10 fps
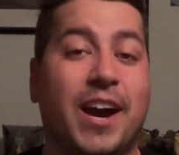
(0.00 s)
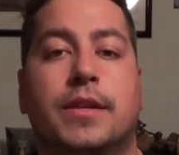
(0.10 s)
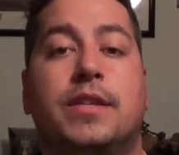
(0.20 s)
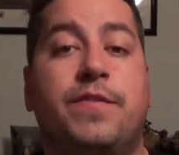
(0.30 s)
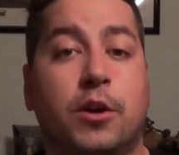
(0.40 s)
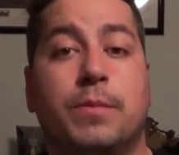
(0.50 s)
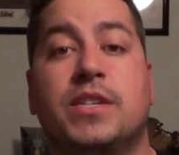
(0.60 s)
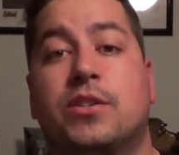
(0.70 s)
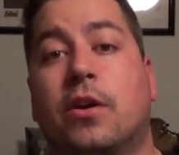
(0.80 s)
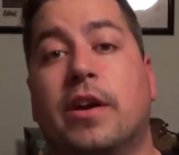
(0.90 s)
This film
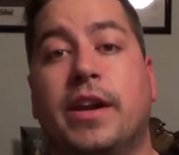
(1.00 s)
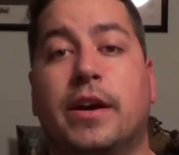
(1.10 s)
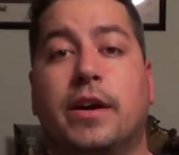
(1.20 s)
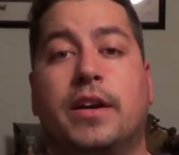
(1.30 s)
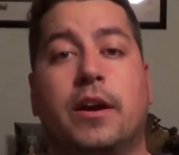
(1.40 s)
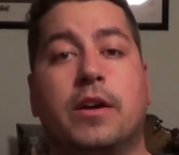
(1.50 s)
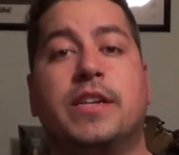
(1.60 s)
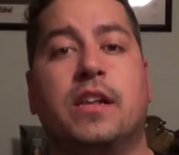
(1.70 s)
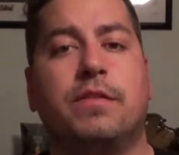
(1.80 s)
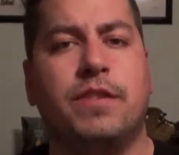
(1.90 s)
is starring uh, Cara
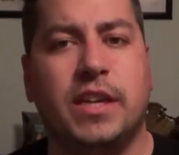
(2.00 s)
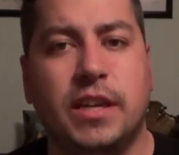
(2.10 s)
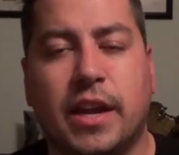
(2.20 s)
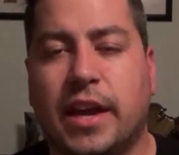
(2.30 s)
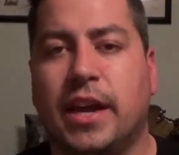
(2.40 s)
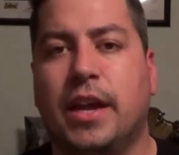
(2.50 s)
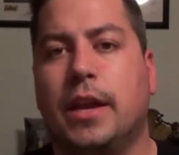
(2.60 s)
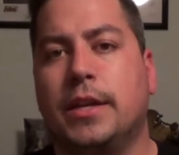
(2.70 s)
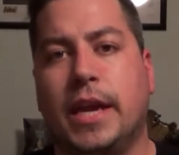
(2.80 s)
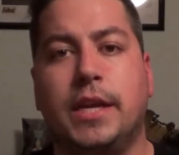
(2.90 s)
Delevingne
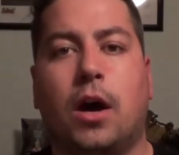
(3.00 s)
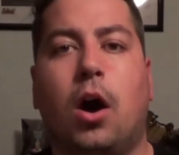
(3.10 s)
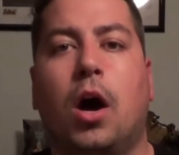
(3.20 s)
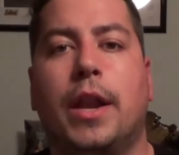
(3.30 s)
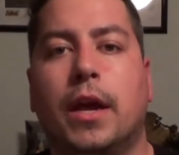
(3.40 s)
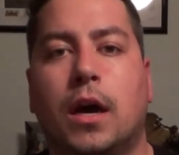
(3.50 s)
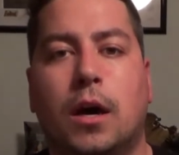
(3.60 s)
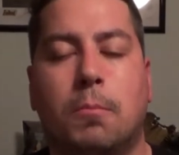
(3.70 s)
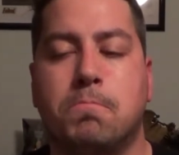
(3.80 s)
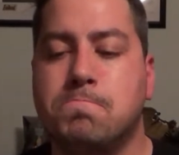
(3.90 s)
and Dane DeHaan.
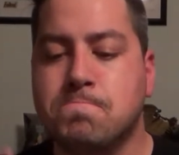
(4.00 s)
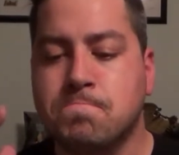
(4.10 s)
Um,